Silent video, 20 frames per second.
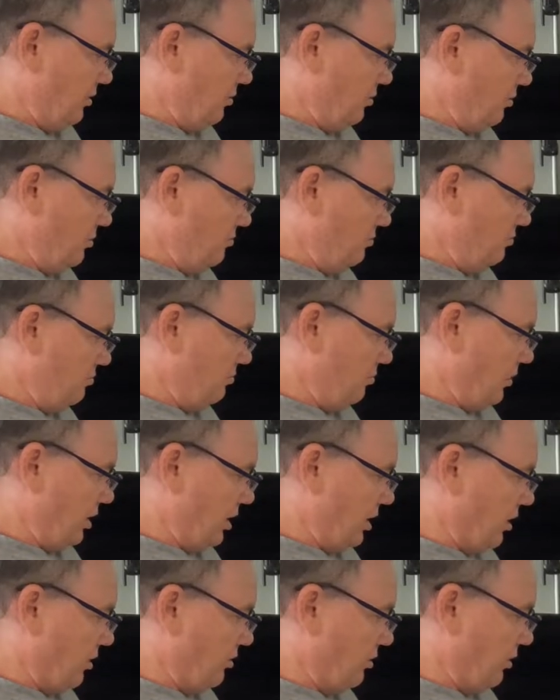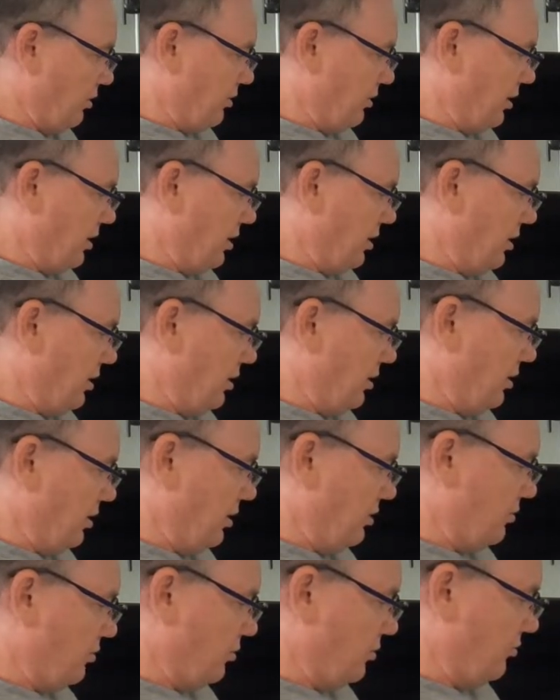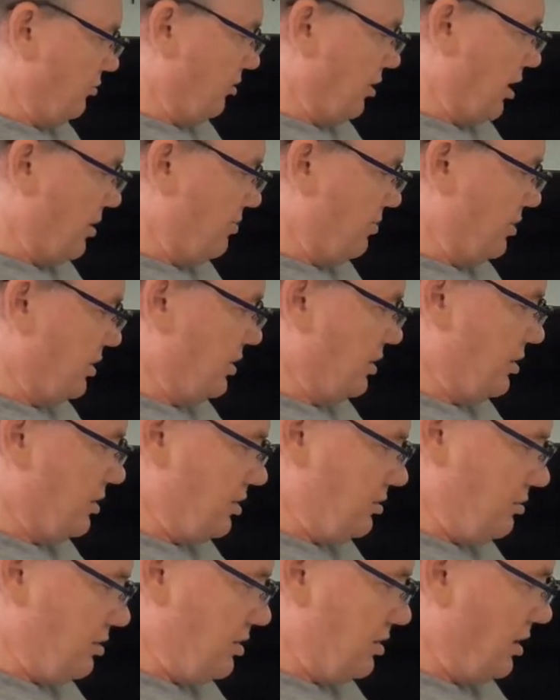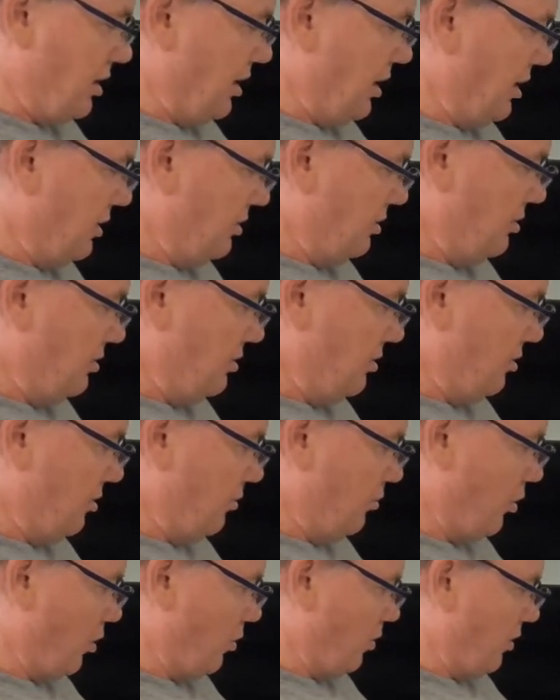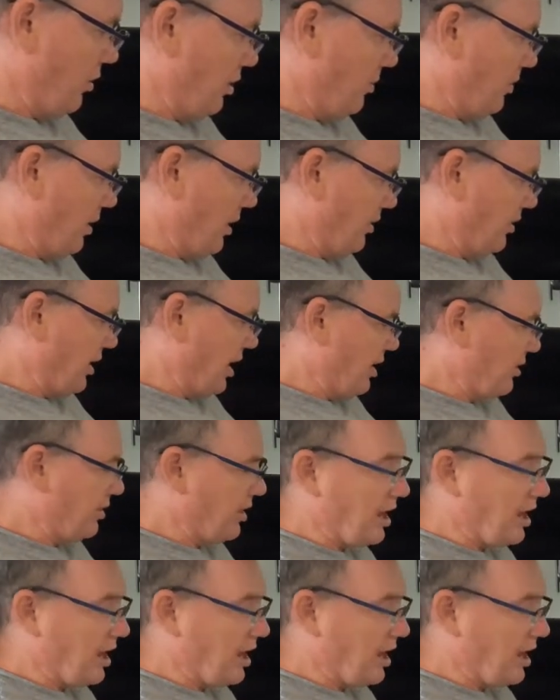Good, we know that the exhaust flap is disconnected, so I'm not worried about that.